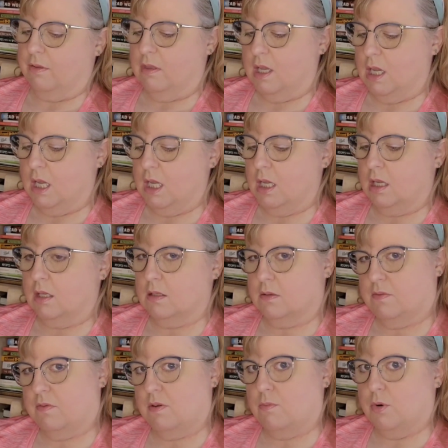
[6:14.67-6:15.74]

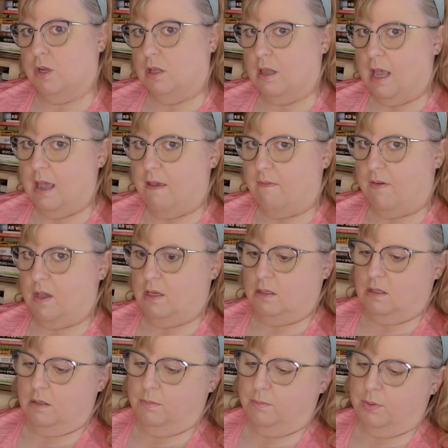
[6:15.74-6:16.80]
things from real life
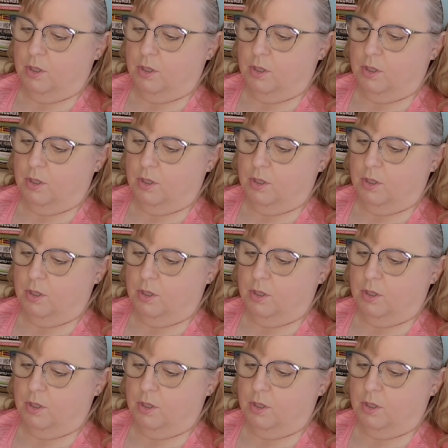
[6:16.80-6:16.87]
into the